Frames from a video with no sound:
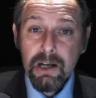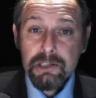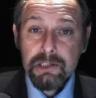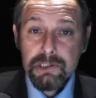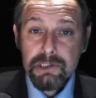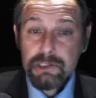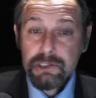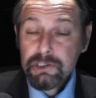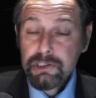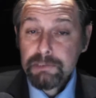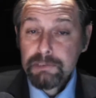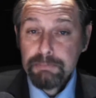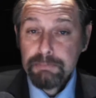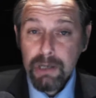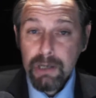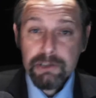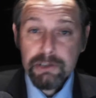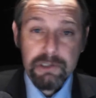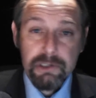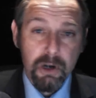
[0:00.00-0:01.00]
such as
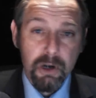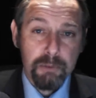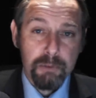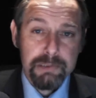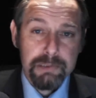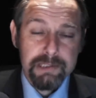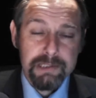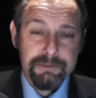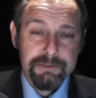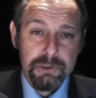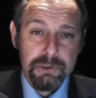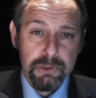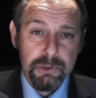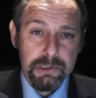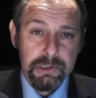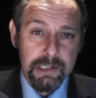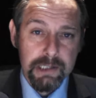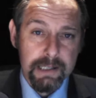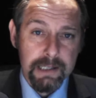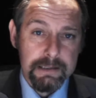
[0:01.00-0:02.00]
post-operative
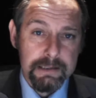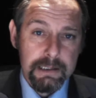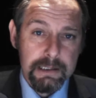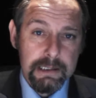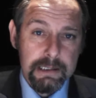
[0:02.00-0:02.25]
nausea.